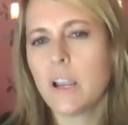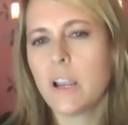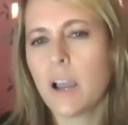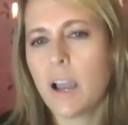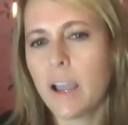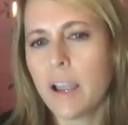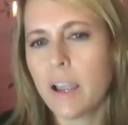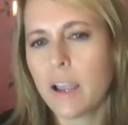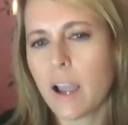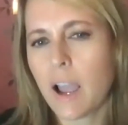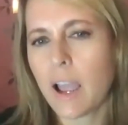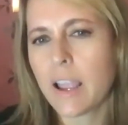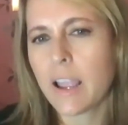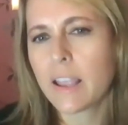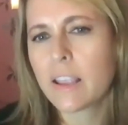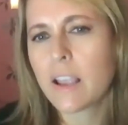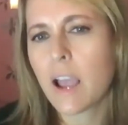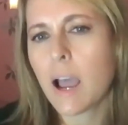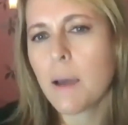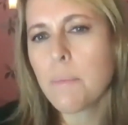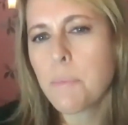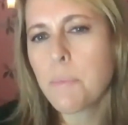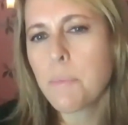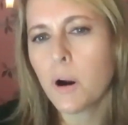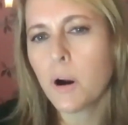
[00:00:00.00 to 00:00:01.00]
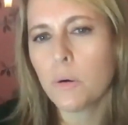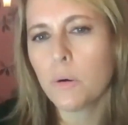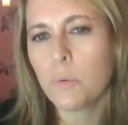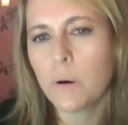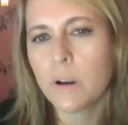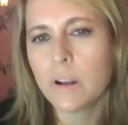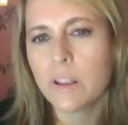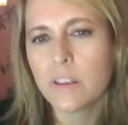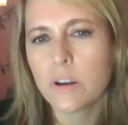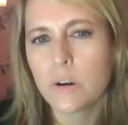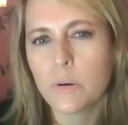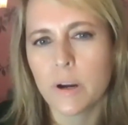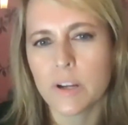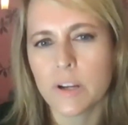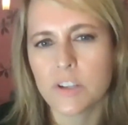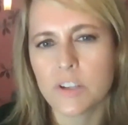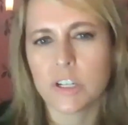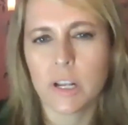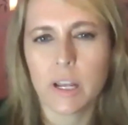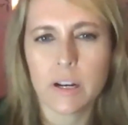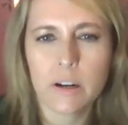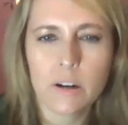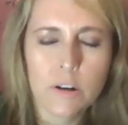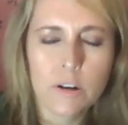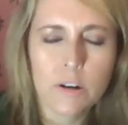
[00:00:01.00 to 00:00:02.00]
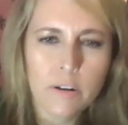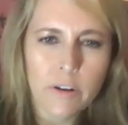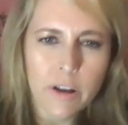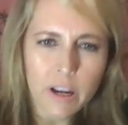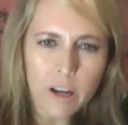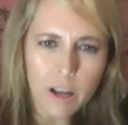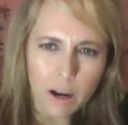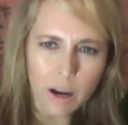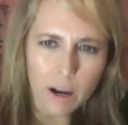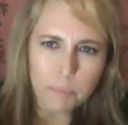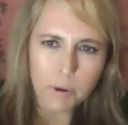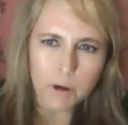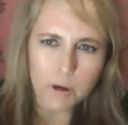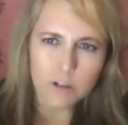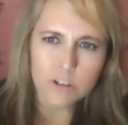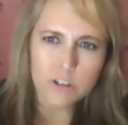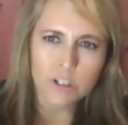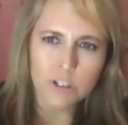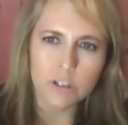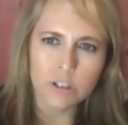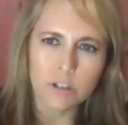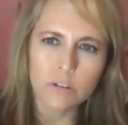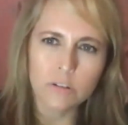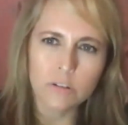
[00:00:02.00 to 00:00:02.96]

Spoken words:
I got part one of the question. I don't know I got part two.